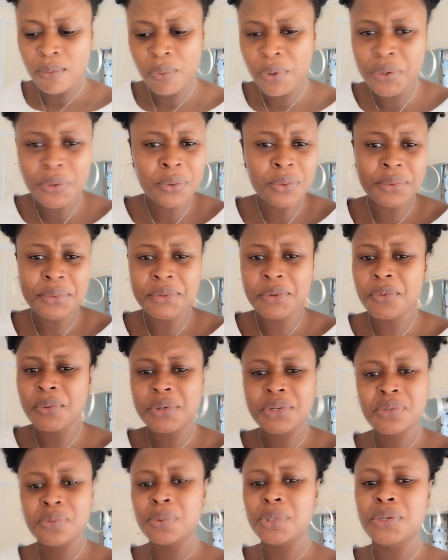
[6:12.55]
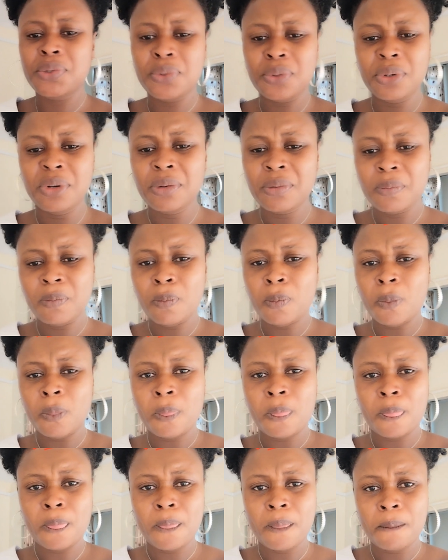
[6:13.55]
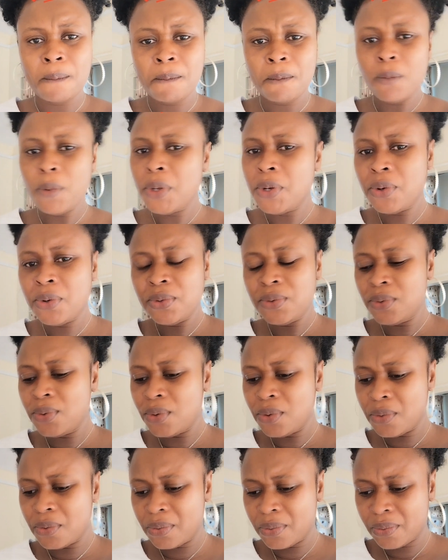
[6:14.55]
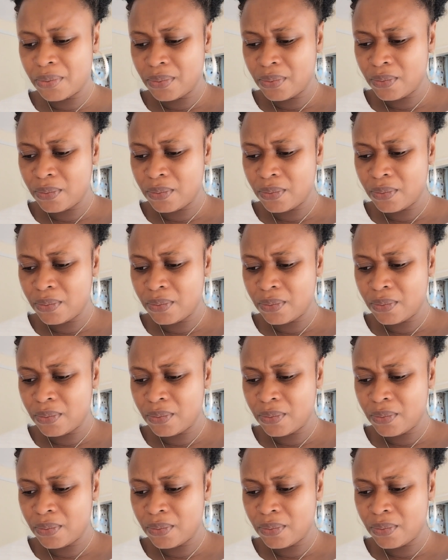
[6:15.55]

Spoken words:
We don't know what we do. We don't know.